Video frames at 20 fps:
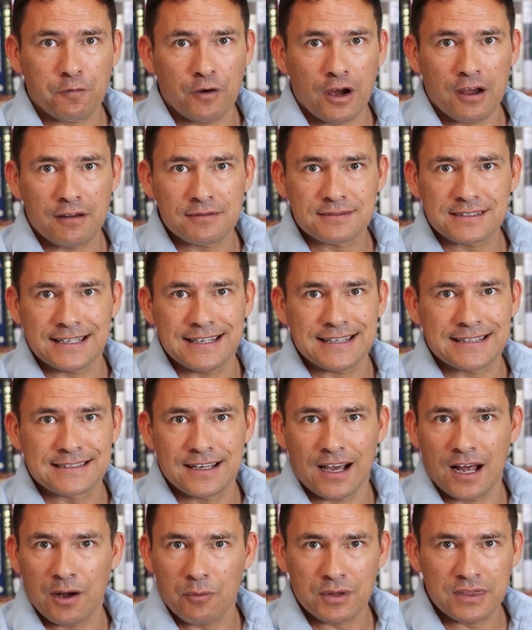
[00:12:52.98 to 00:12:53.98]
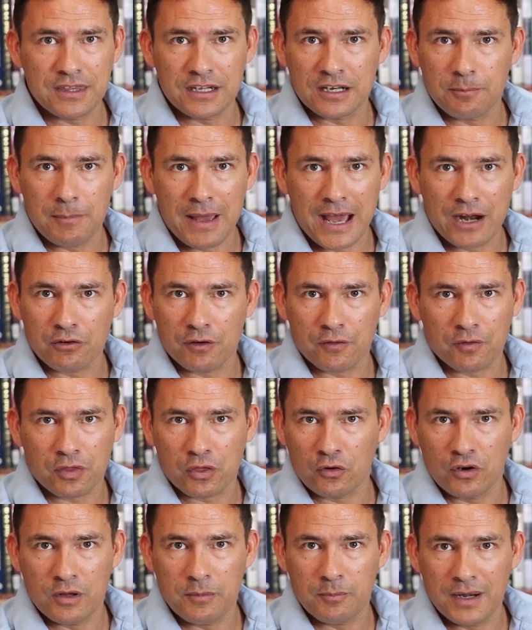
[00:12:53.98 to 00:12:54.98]
a fragrance and it's gone within a matter of
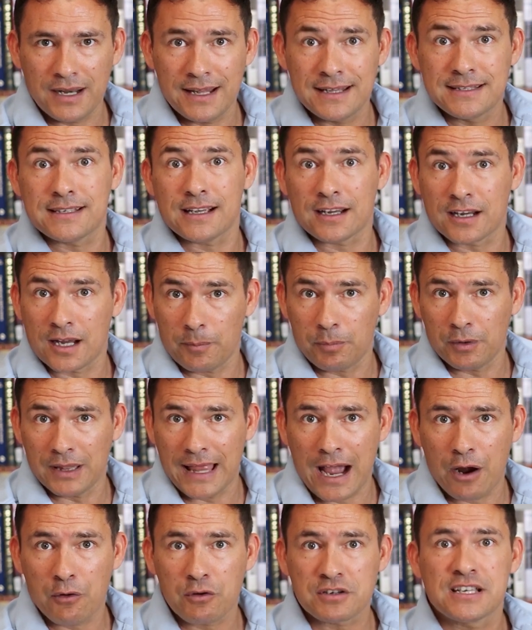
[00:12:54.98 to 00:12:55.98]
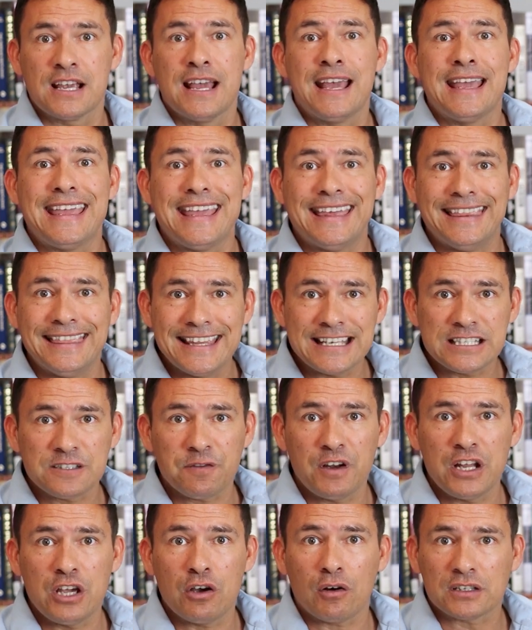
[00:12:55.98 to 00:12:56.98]
30 minutes, a couple hours. In this
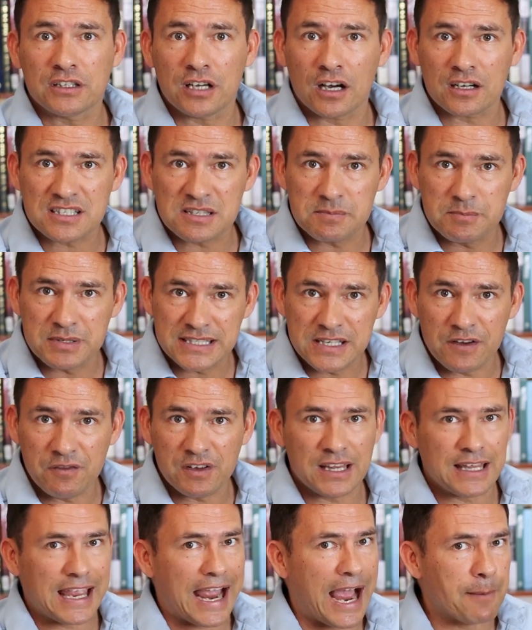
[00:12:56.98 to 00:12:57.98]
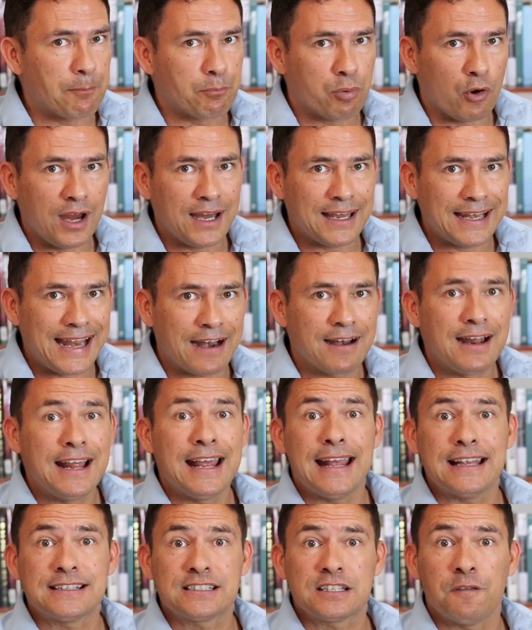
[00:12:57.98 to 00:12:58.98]
video, I talk specifically, I break it out.
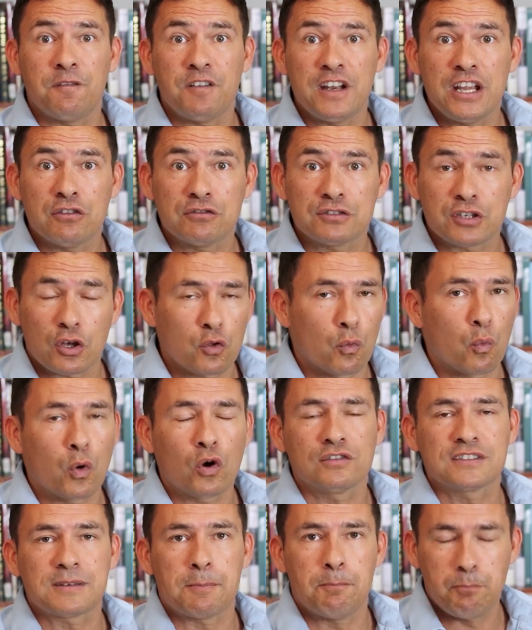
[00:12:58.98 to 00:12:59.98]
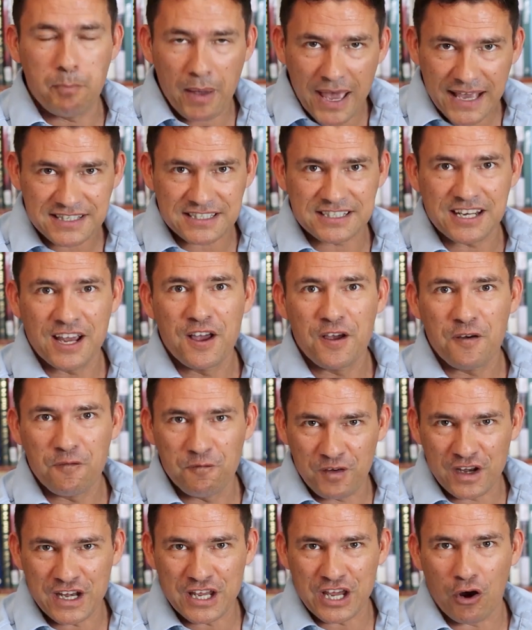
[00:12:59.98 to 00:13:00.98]
It's the videos, the world's best
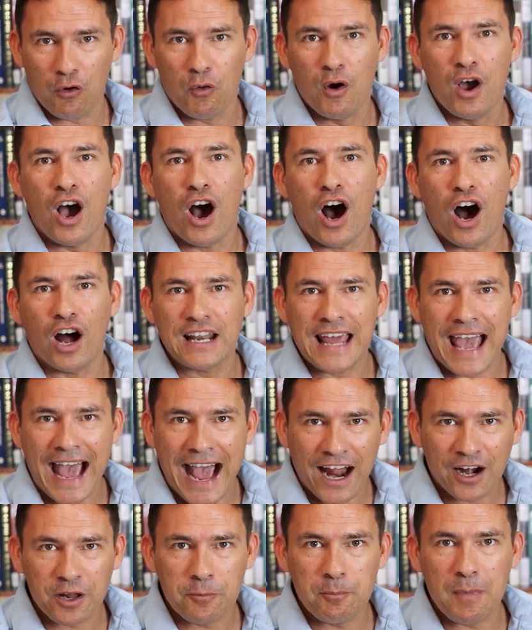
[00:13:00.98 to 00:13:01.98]
video on how